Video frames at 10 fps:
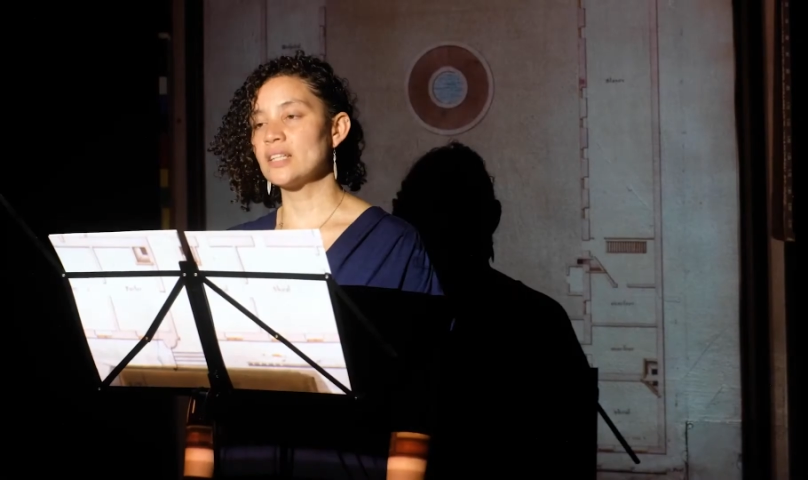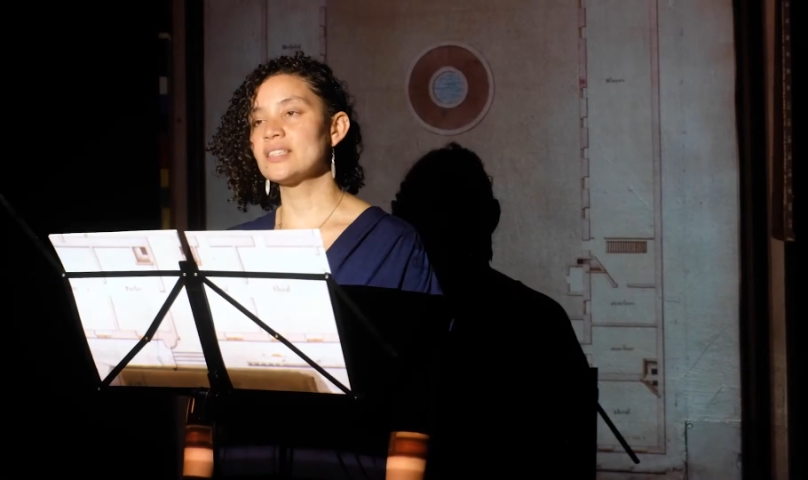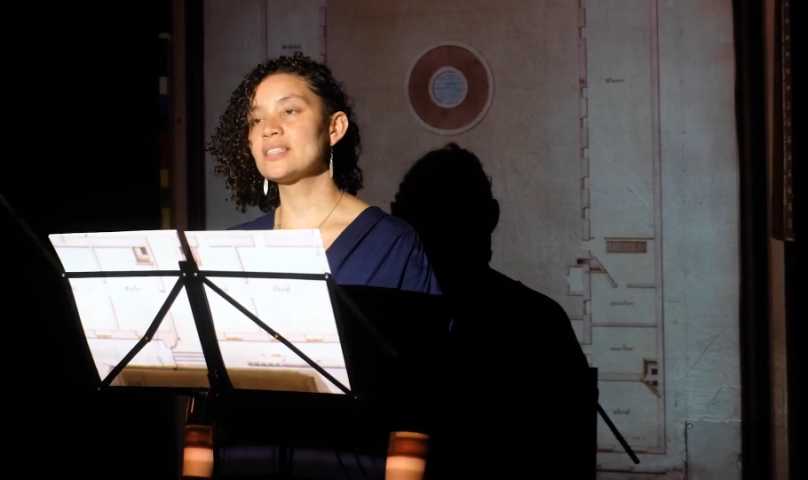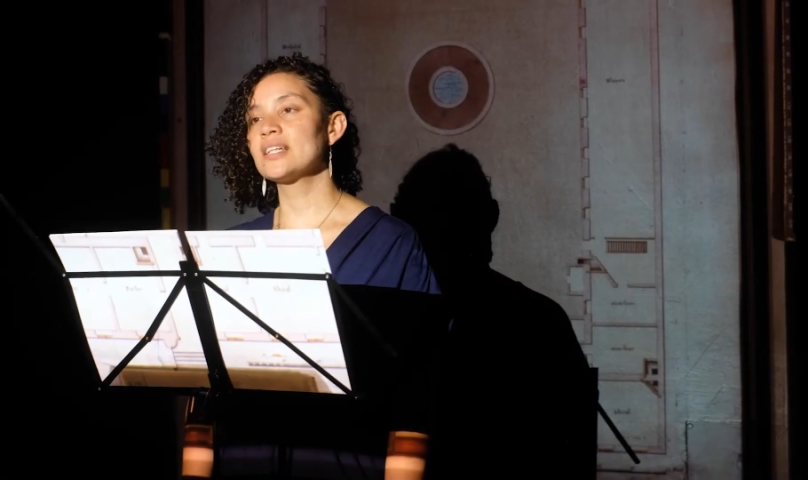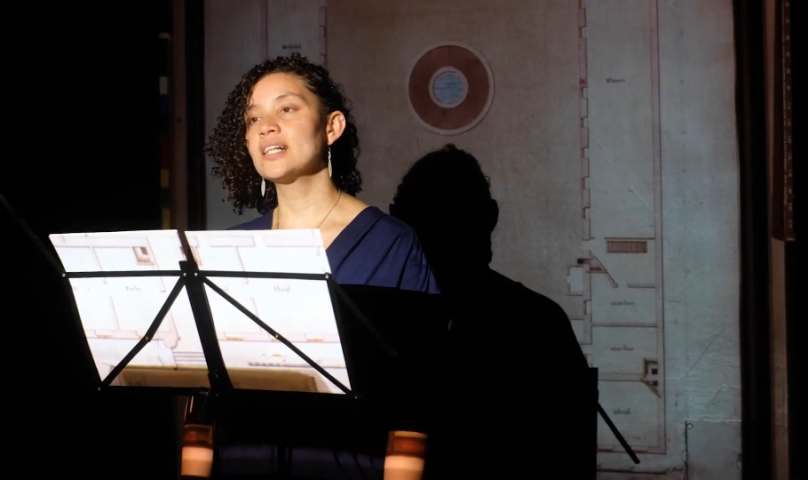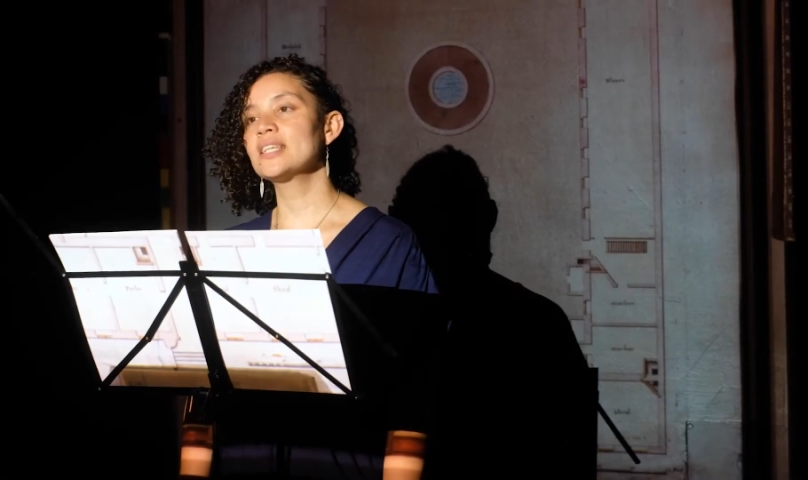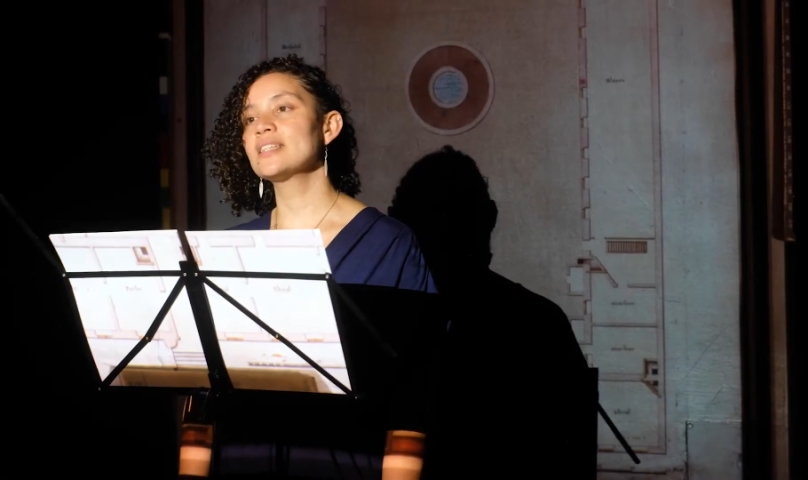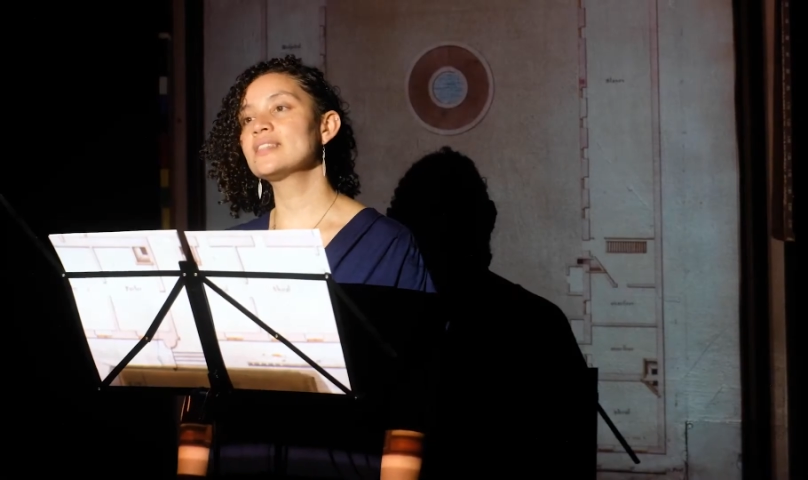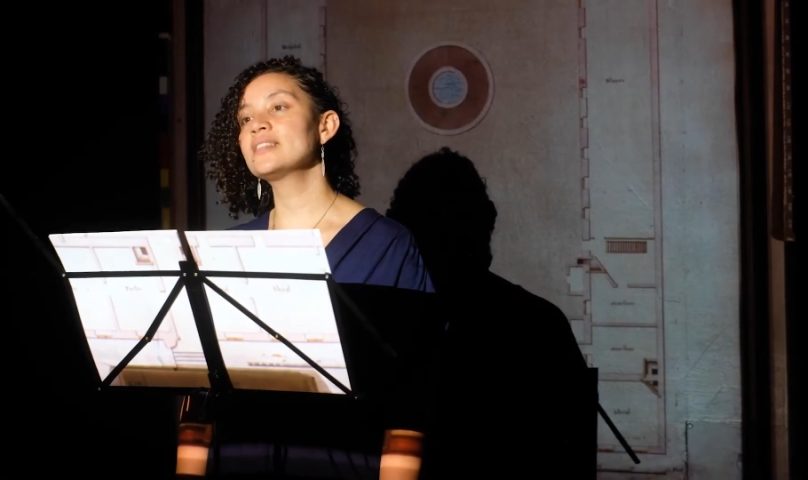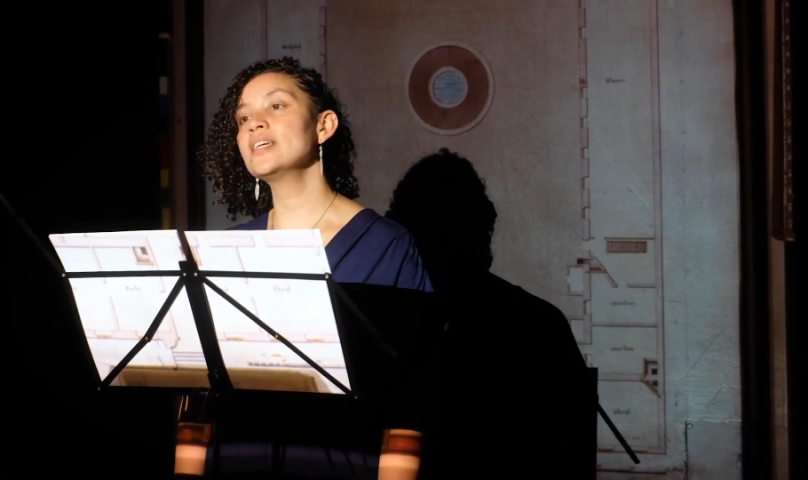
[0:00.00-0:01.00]
discern the
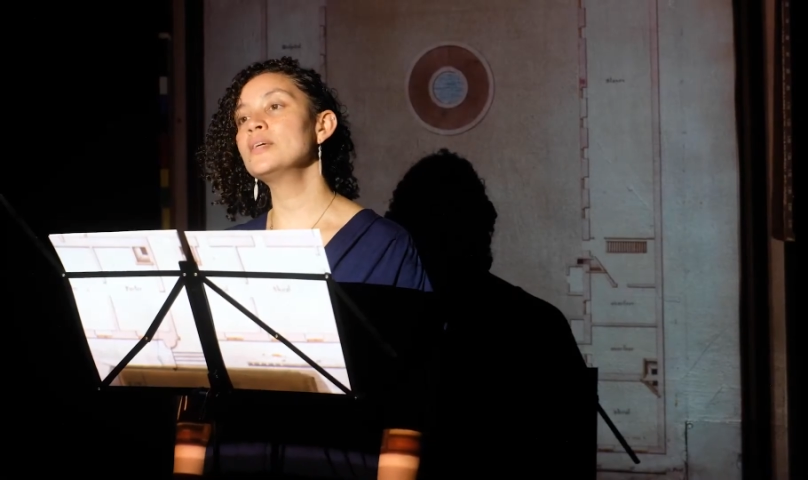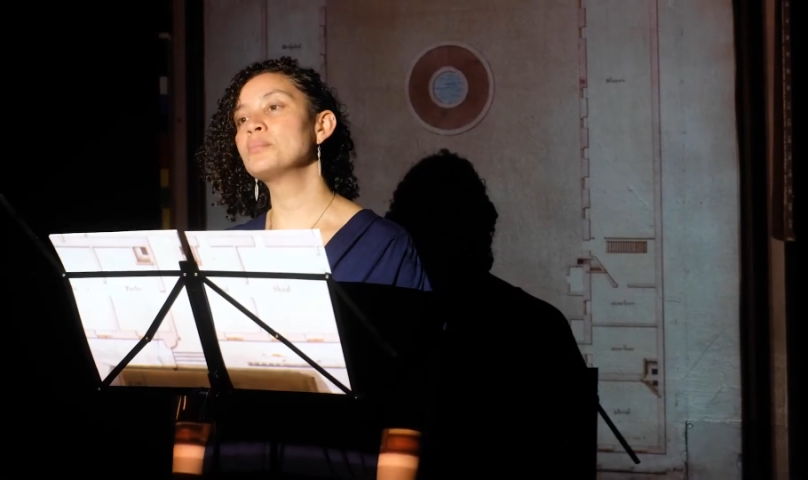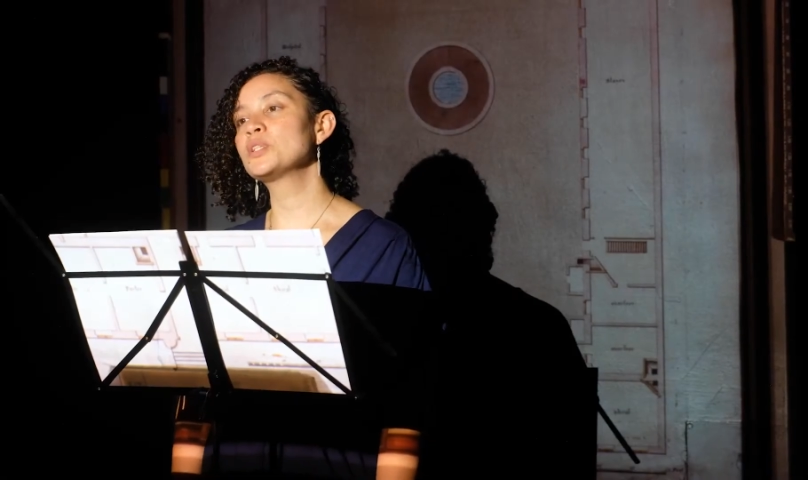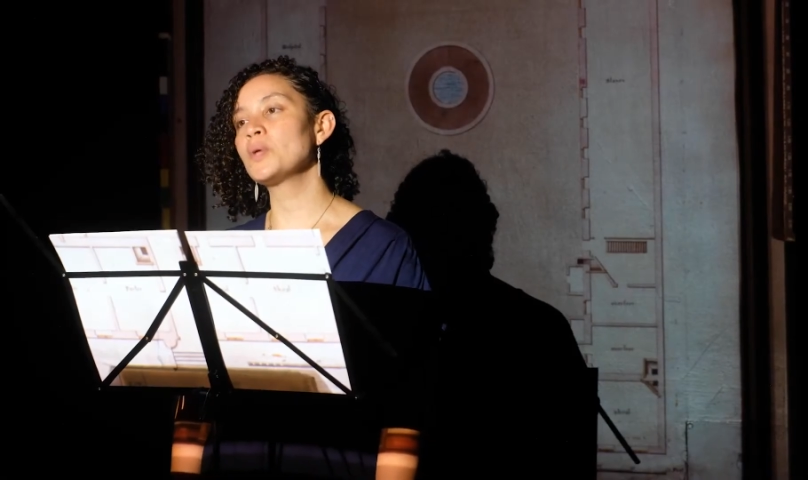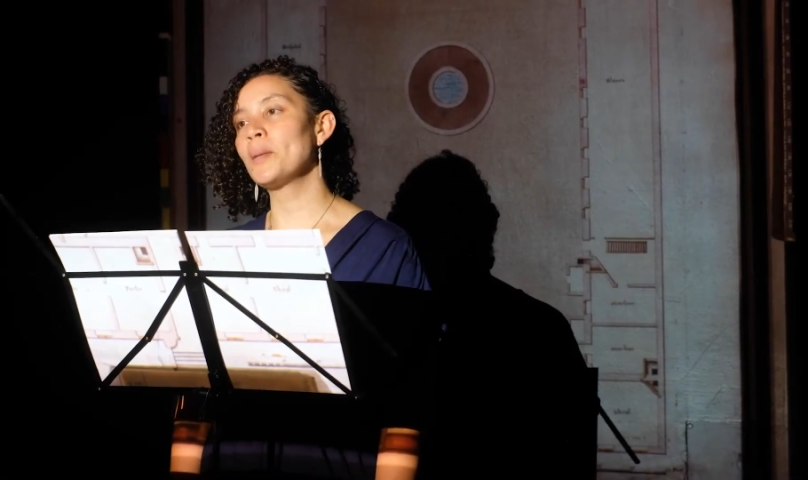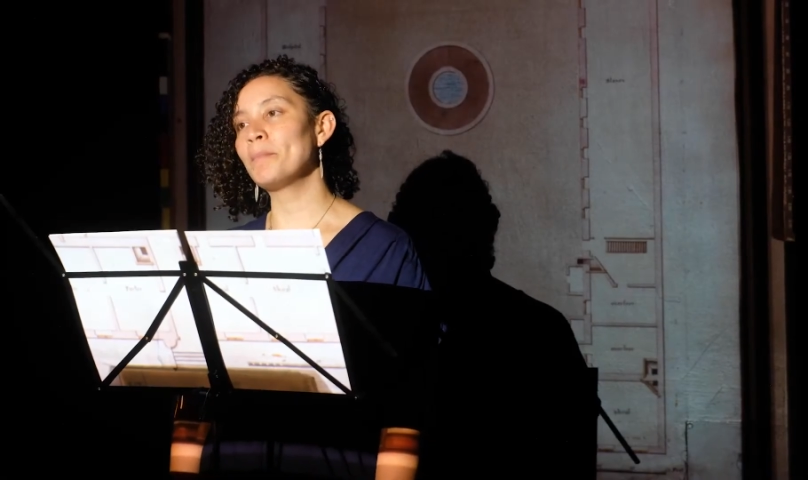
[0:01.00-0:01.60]
seam between